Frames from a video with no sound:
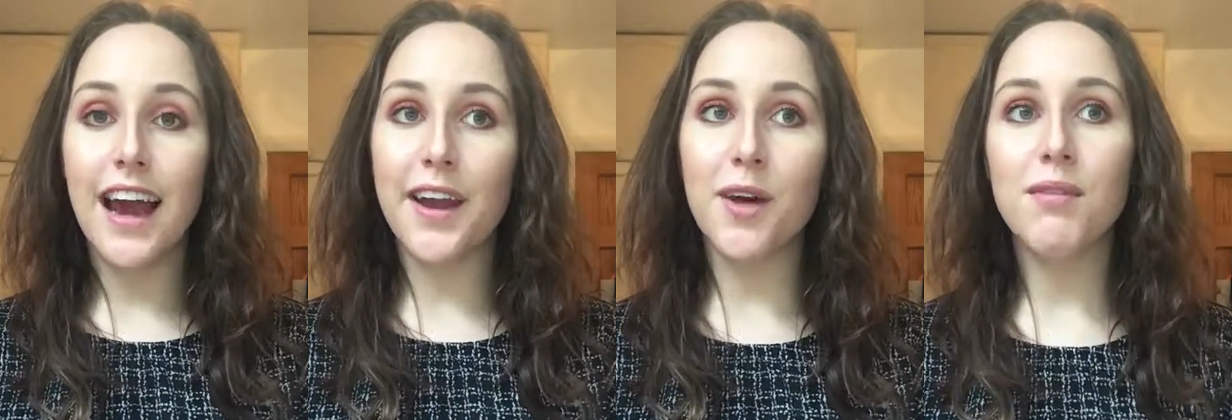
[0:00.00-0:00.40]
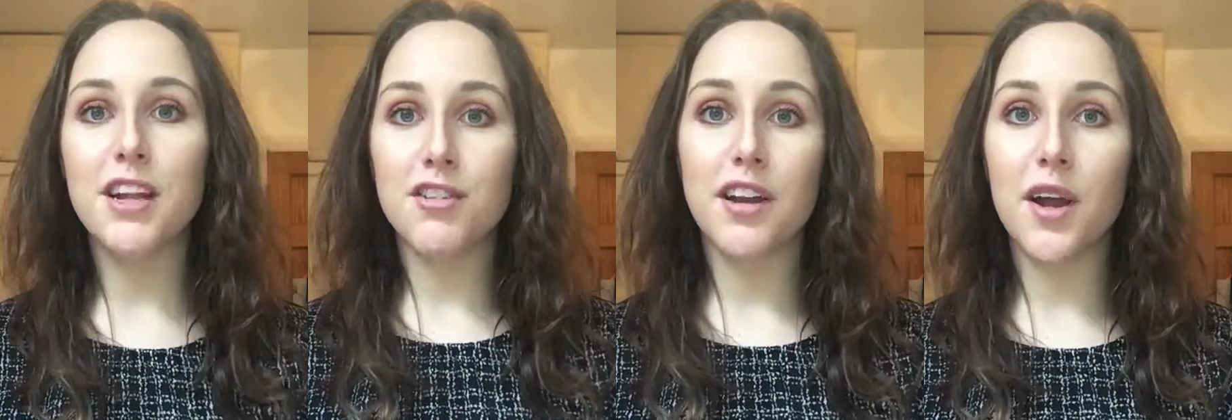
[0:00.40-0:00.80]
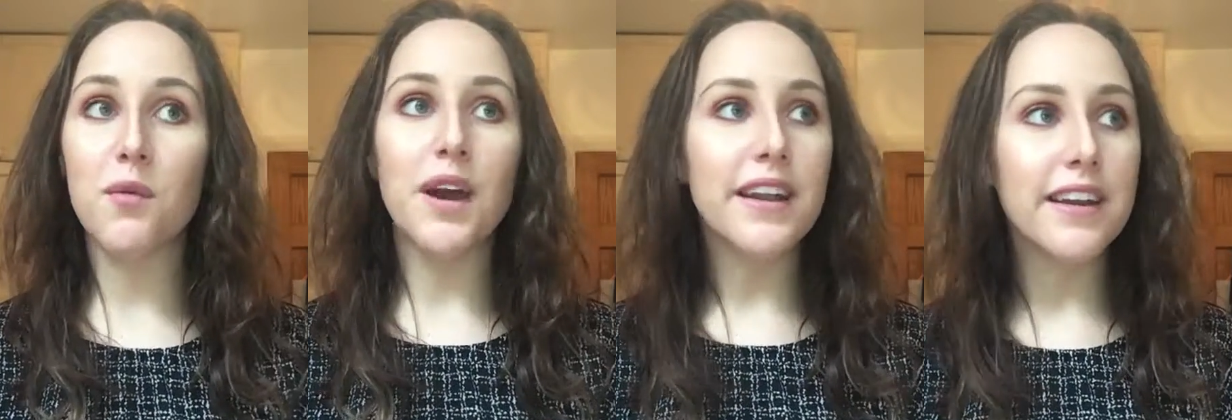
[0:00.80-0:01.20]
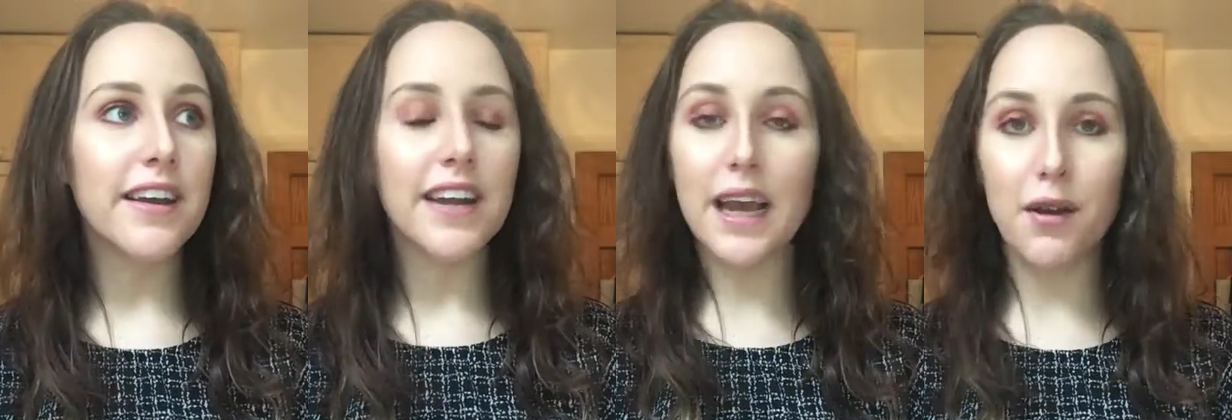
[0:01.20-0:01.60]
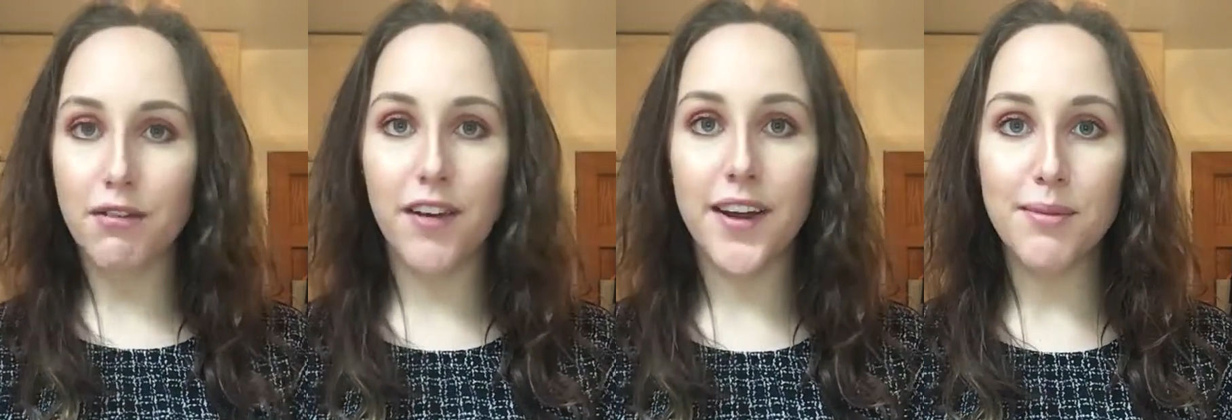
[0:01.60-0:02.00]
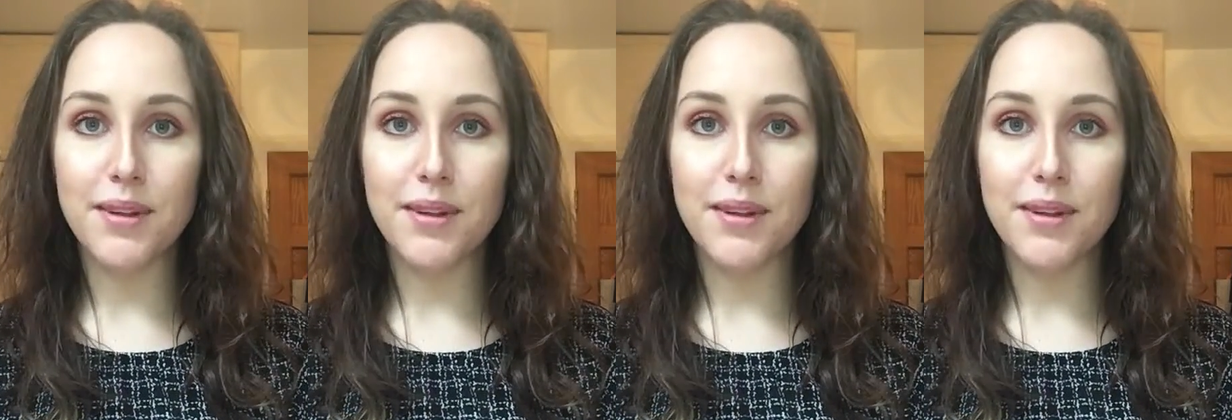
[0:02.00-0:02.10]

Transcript: And I'm literally like, when can I get on a flight?